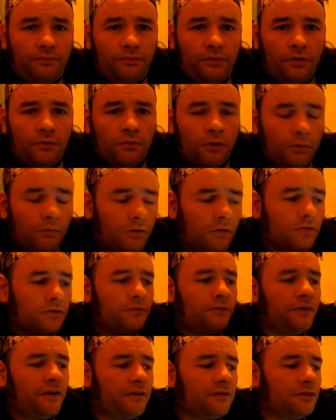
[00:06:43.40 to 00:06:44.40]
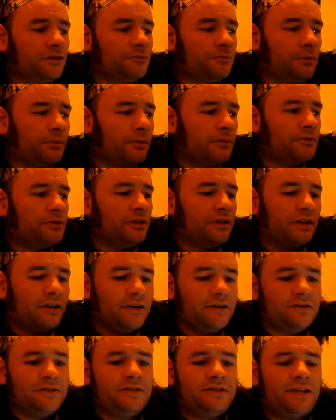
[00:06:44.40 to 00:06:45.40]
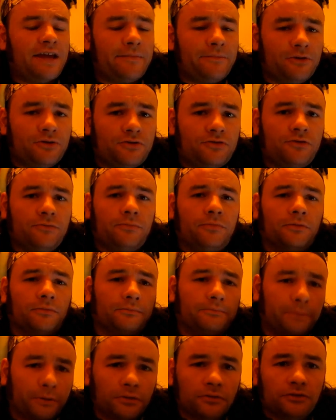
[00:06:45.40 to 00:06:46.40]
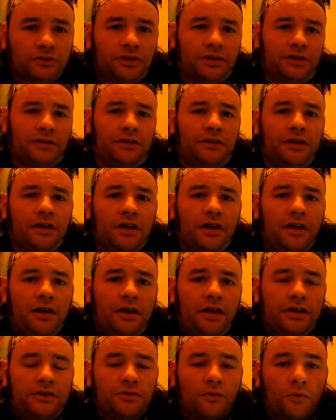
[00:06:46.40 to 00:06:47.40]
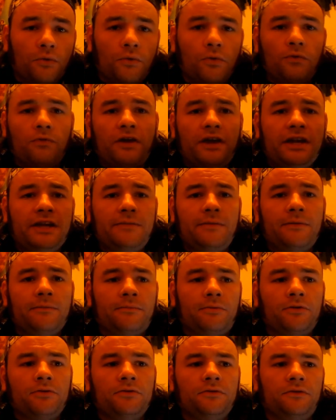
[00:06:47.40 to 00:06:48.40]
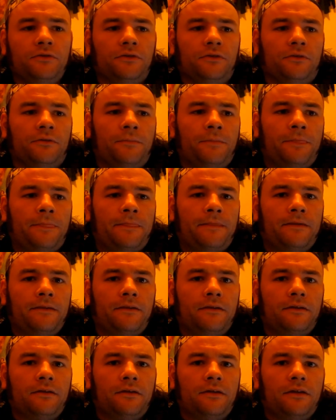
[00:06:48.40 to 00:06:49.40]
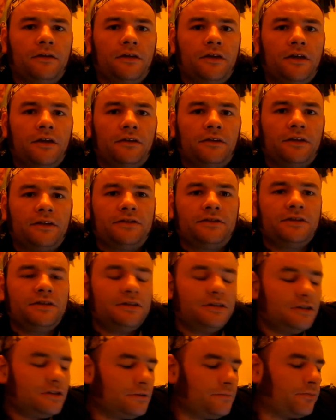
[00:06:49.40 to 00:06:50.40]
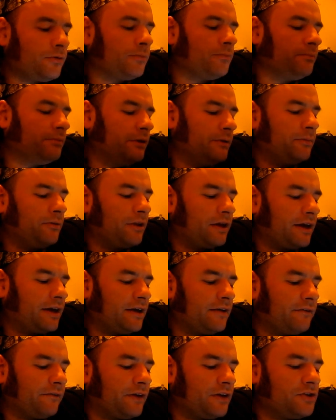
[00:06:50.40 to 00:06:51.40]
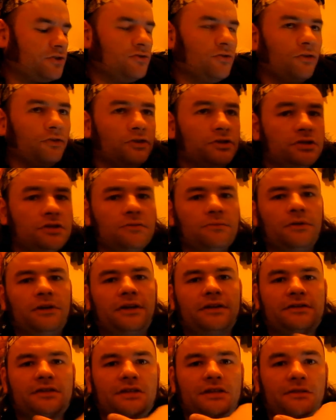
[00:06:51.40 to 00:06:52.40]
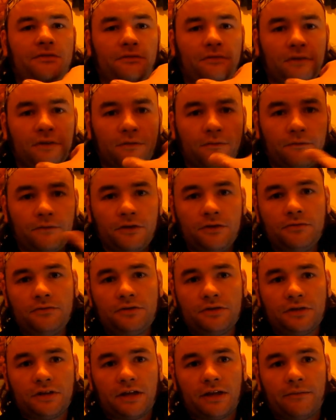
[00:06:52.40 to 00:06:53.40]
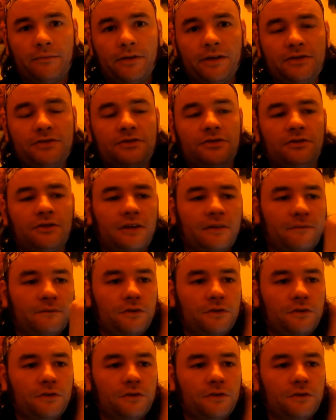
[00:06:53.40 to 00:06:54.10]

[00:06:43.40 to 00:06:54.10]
What Warren Farrell is promoting is demonstrable bullshit. It's already been proven. That this is the problem people have. It's not that someone has a differing view to them, it's that that